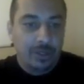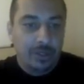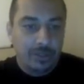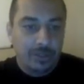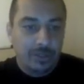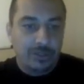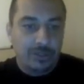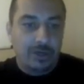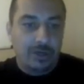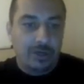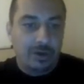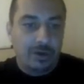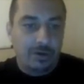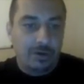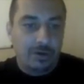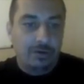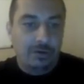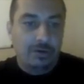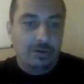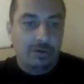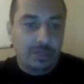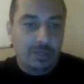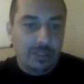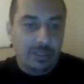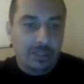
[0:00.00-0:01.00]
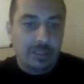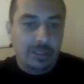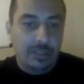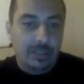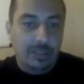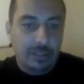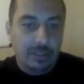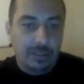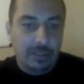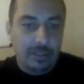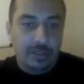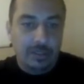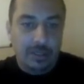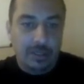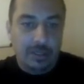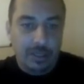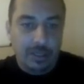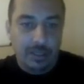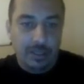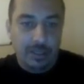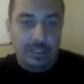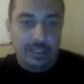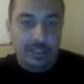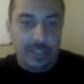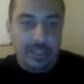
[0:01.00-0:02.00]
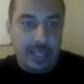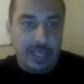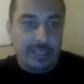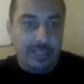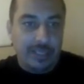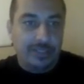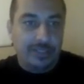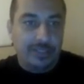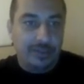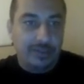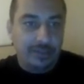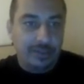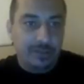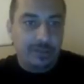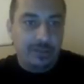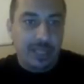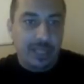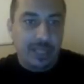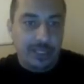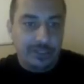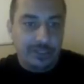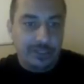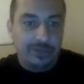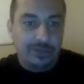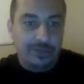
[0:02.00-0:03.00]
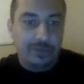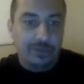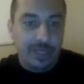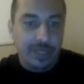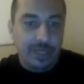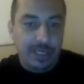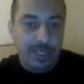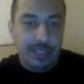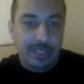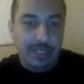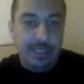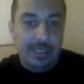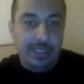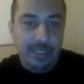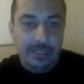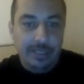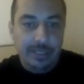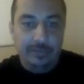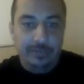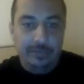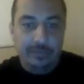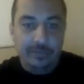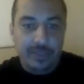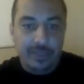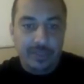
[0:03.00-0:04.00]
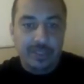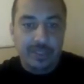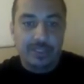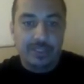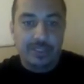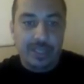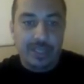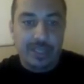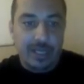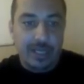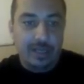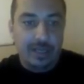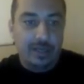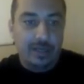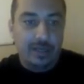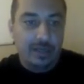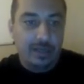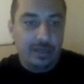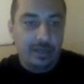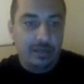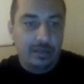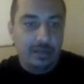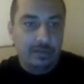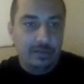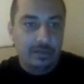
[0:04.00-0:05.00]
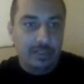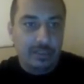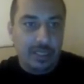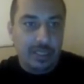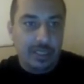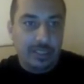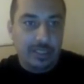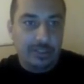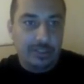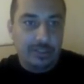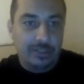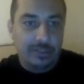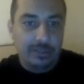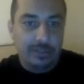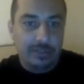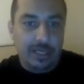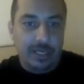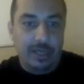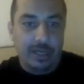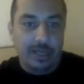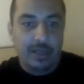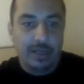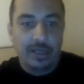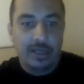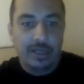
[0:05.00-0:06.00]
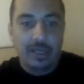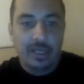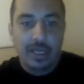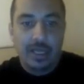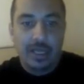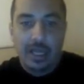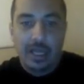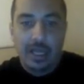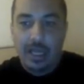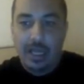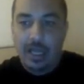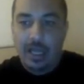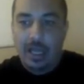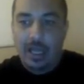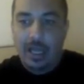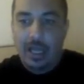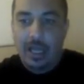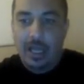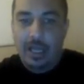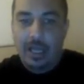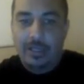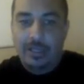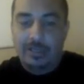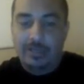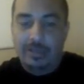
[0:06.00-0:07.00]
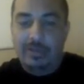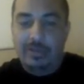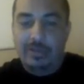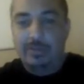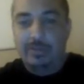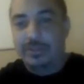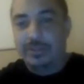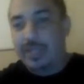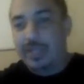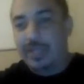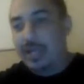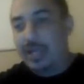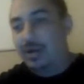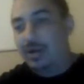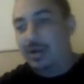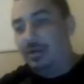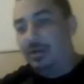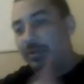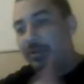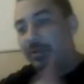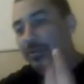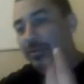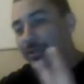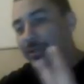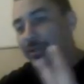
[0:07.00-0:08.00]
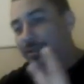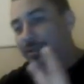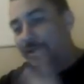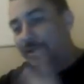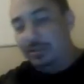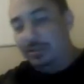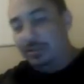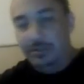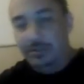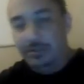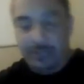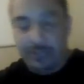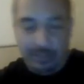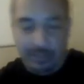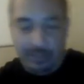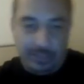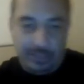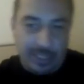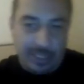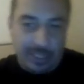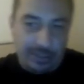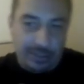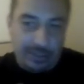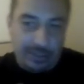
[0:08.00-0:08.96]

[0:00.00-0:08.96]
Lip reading: So it's a H3. It's H2. Yeah. Some people say only put two. Some say